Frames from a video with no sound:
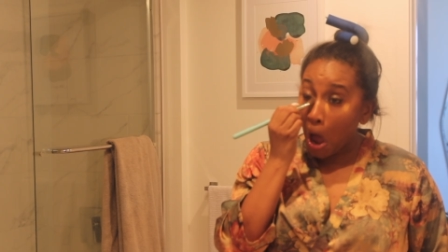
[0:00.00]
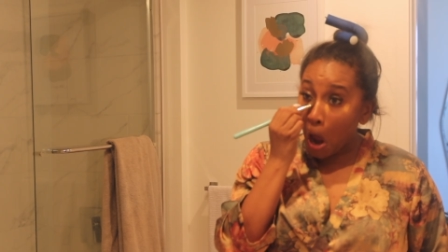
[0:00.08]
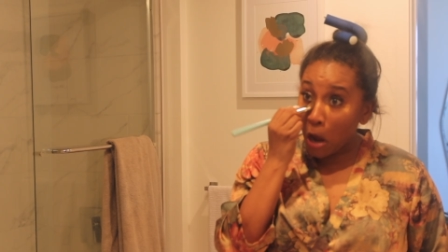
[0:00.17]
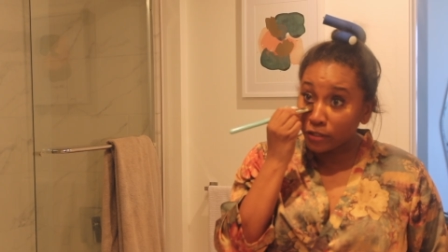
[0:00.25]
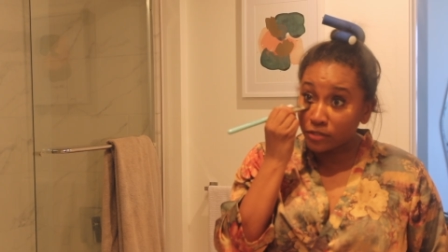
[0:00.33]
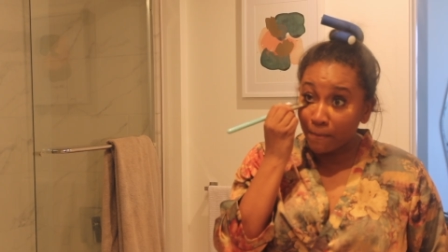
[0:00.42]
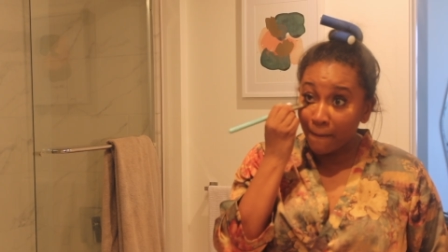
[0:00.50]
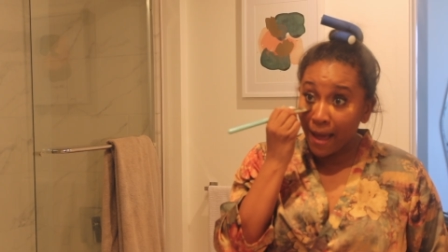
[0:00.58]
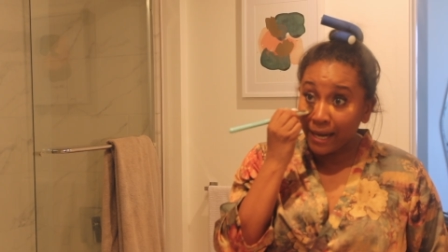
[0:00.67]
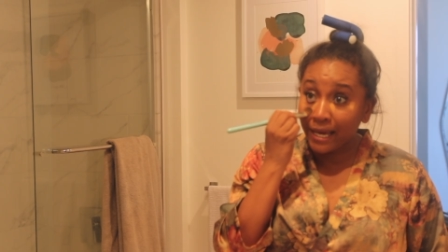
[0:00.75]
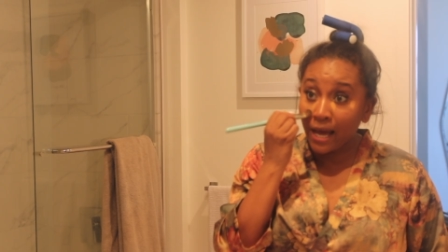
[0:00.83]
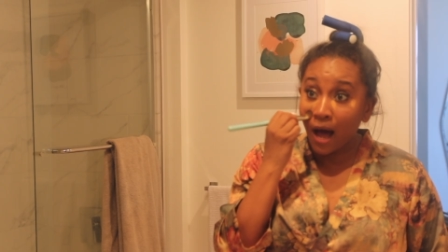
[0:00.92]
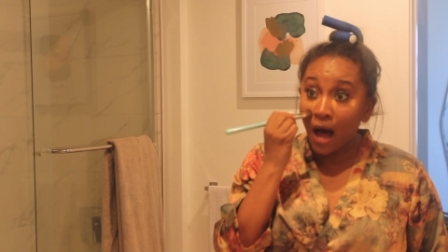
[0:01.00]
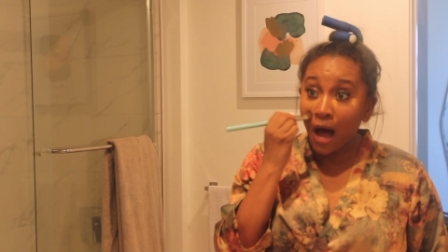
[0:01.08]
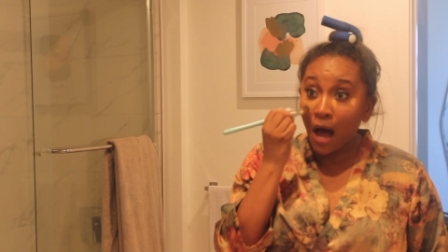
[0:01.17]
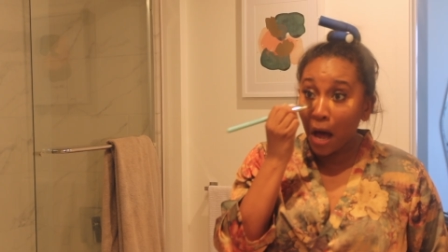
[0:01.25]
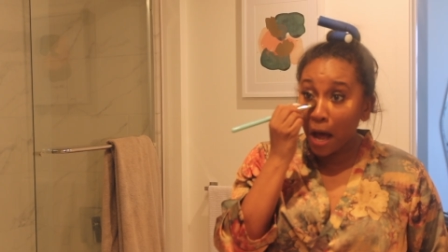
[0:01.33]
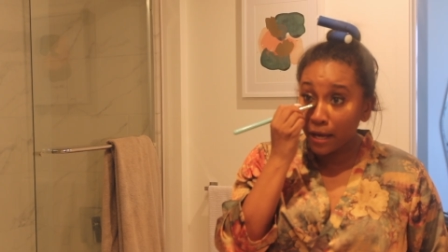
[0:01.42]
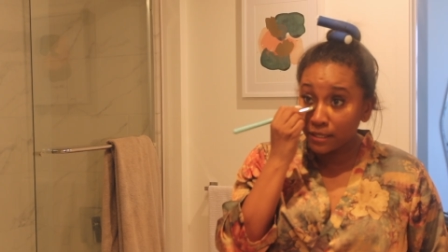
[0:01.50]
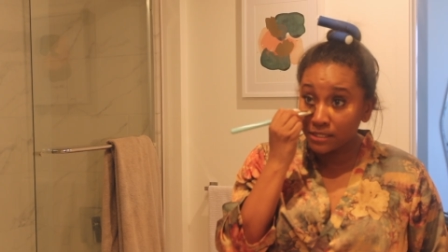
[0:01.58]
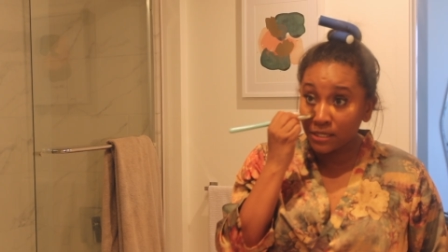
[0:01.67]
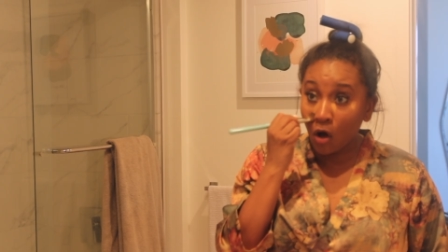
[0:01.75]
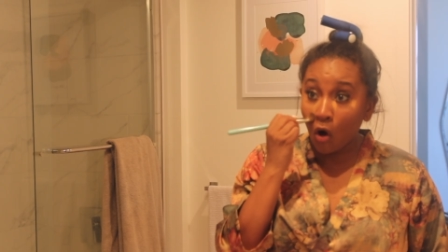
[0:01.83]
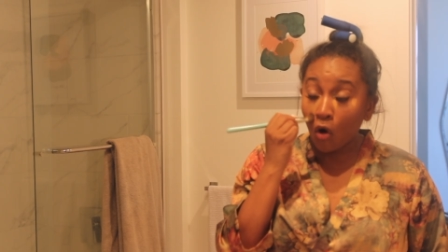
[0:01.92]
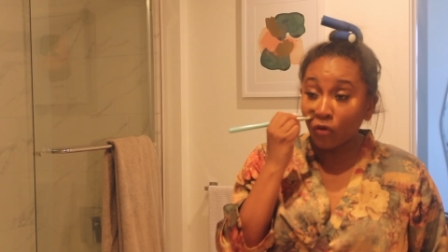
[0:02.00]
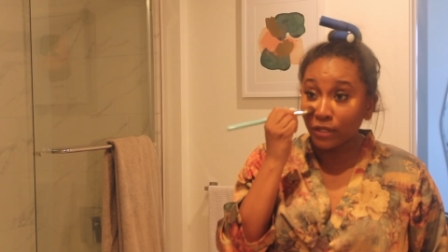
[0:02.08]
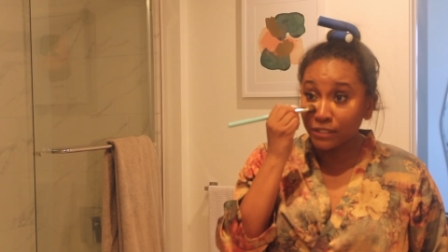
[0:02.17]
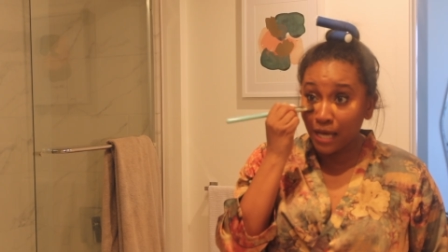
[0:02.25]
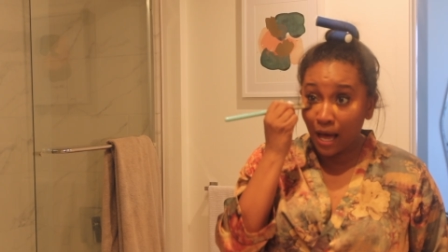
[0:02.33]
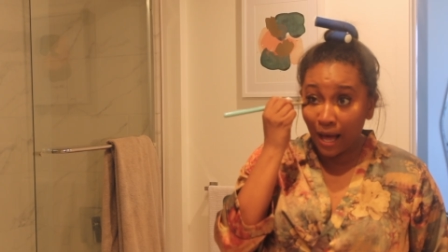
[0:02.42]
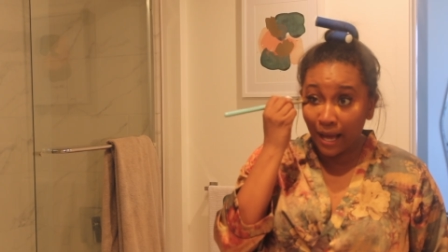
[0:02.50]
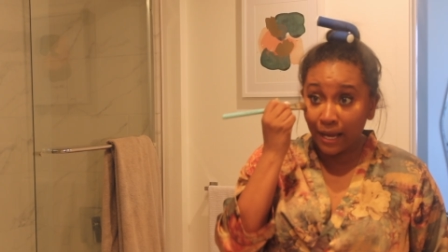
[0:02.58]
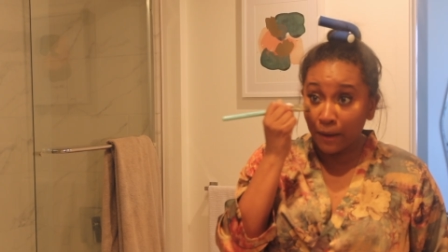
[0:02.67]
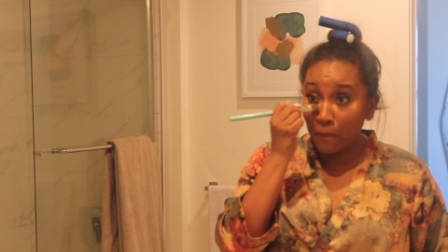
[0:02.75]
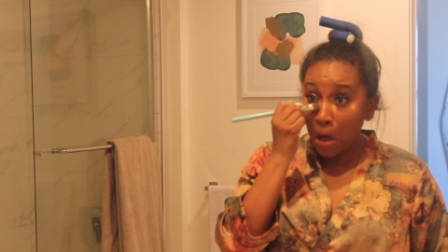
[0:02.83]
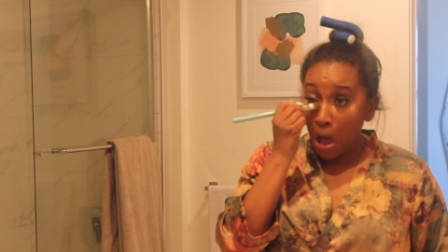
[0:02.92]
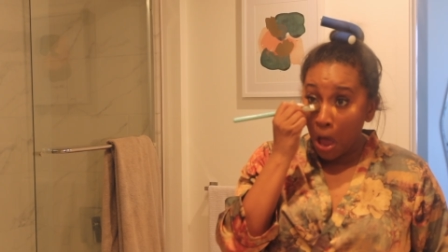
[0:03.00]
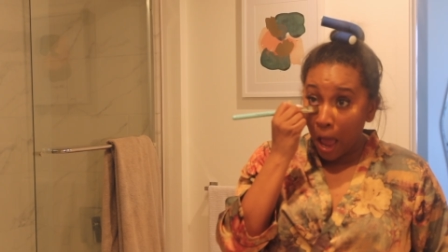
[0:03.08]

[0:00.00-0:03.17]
It's many ahas all the time.